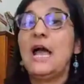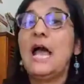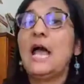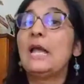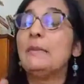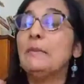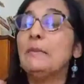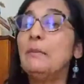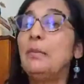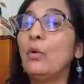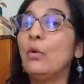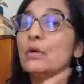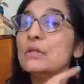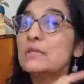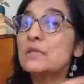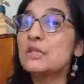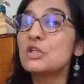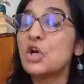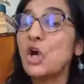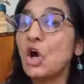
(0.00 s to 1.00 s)
and post
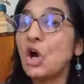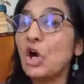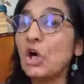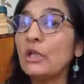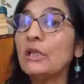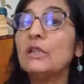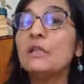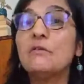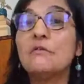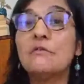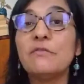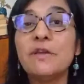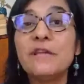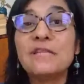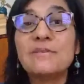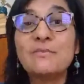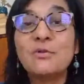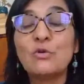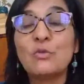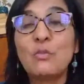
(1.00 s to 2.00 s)
it on the
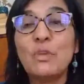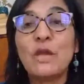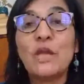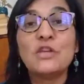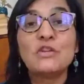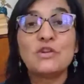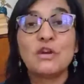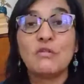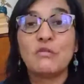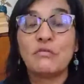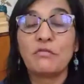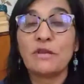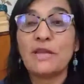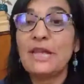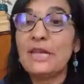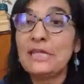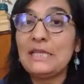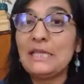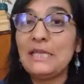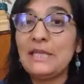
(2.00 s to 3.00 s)
Facebook page of
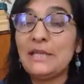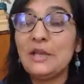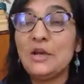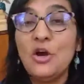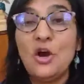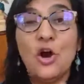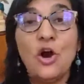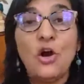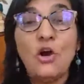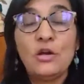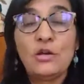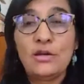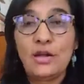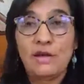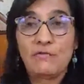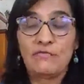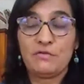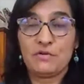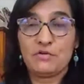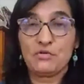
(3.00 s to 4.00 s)
Get Lit or
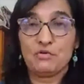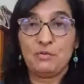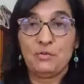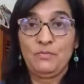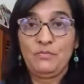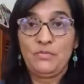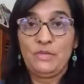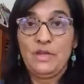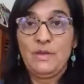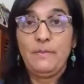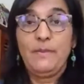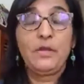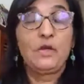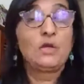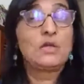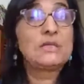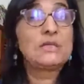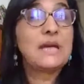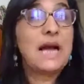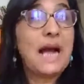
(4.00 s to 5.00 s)
Graffito,
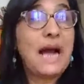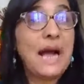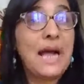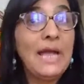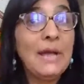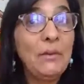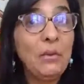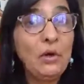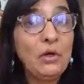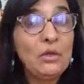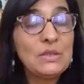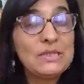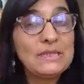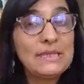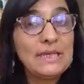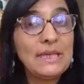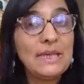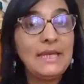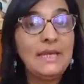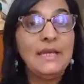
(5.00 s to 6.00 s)
because I want to
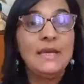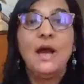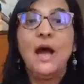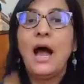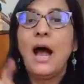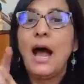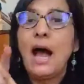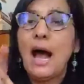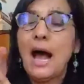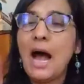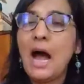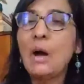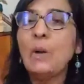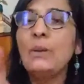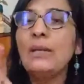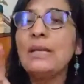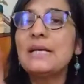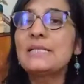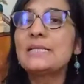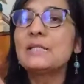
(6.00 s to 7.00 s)
see
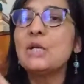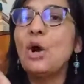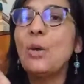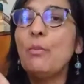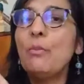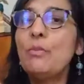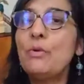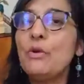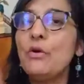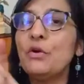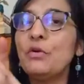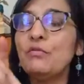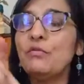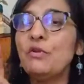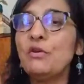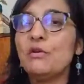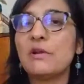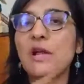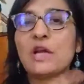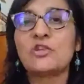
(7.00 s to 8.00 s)
how does your
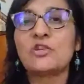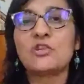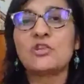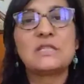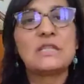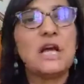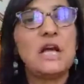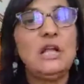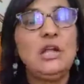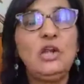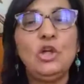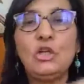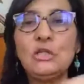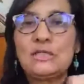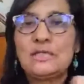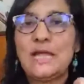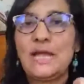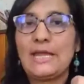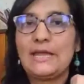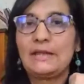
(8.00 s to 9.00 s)
beautiful Rakshasa looks
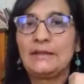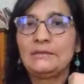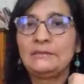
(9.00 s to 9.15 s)
like.